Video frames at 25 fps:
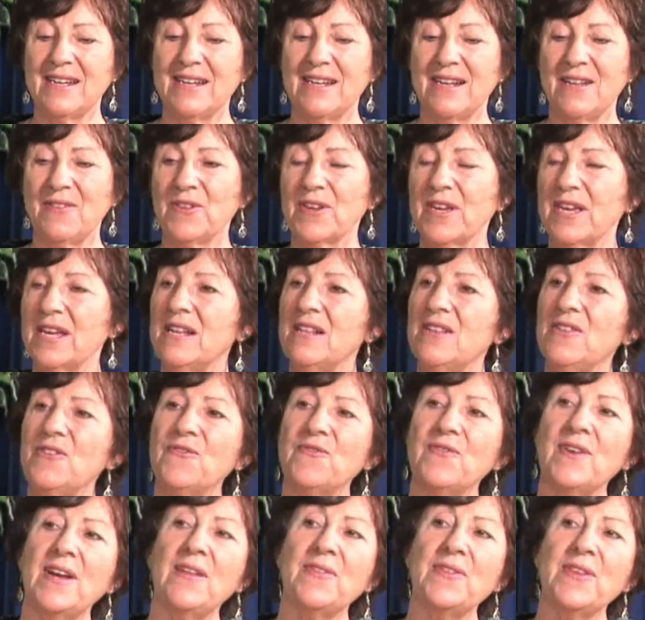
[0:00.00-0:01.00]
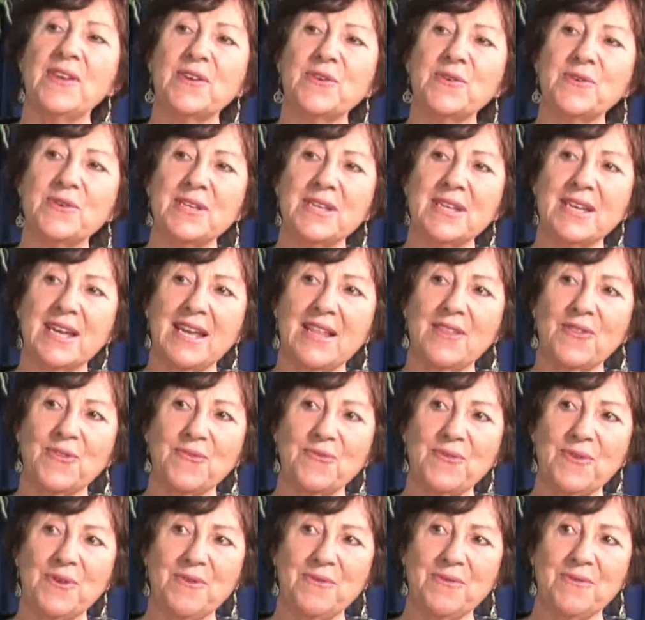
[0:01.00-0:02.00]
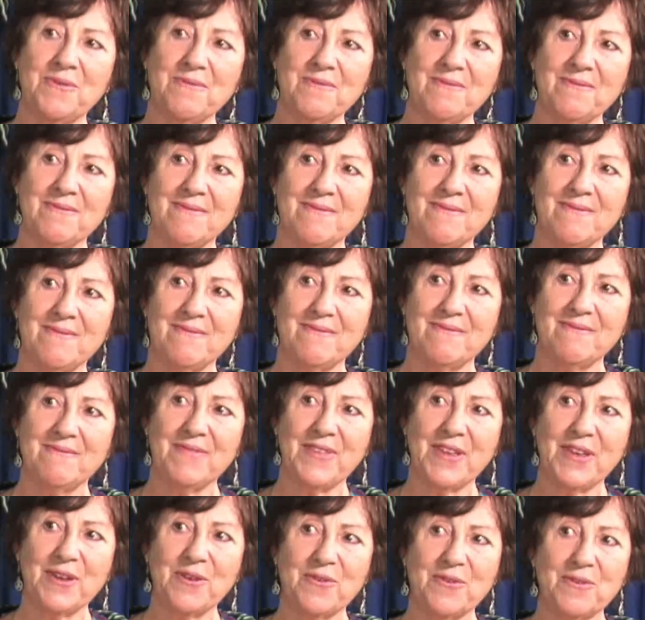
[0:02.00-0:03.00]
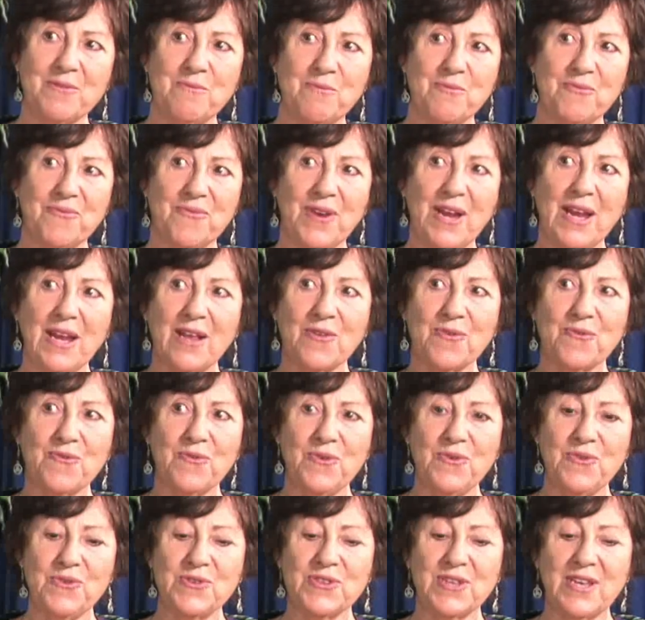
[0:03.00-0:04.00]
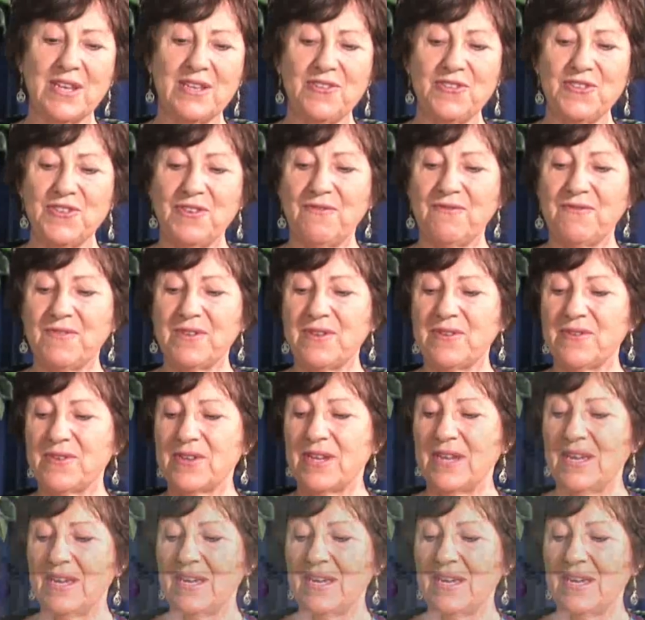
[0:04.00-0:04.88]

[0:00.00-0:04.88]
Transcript: And the Celts found they couldn't get through. They couldn't break through this energy field.